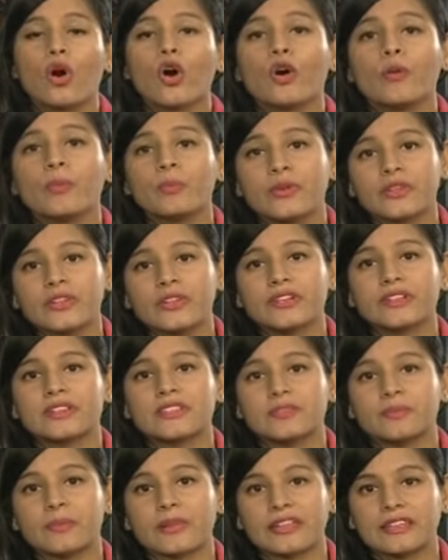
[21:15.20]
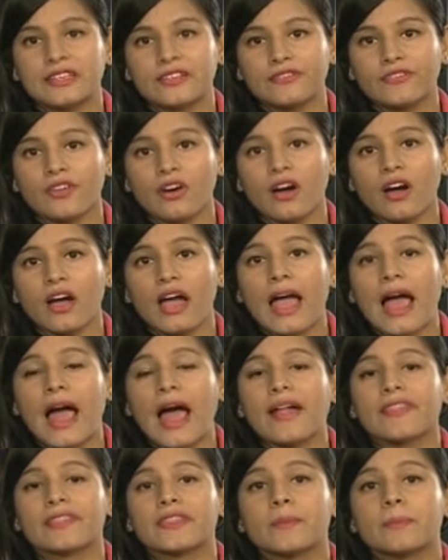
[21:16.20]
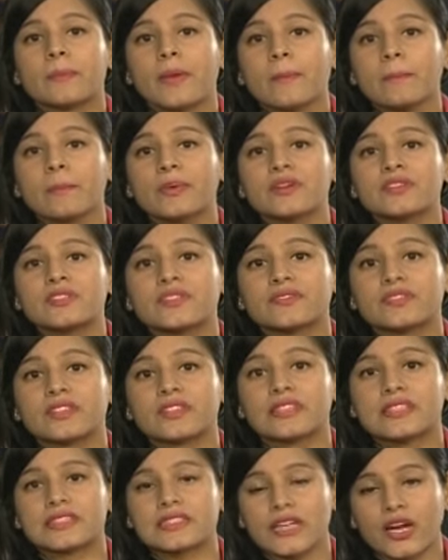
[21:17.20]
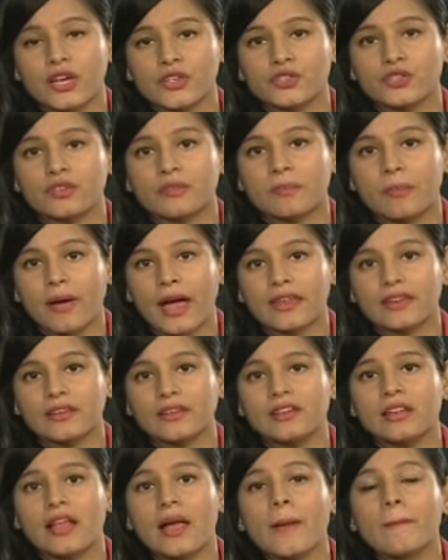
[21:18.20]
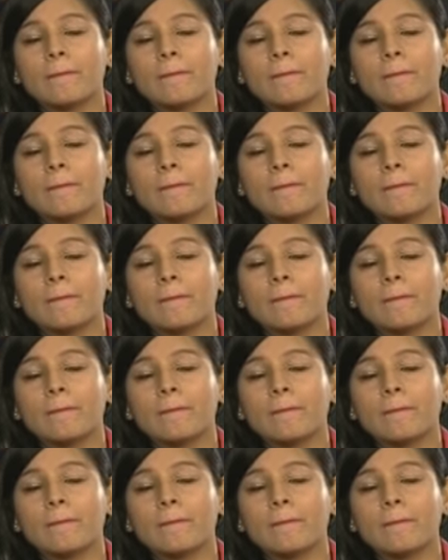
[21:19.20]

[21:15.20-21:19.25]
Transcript: opinions may differ and the members of the discussion panel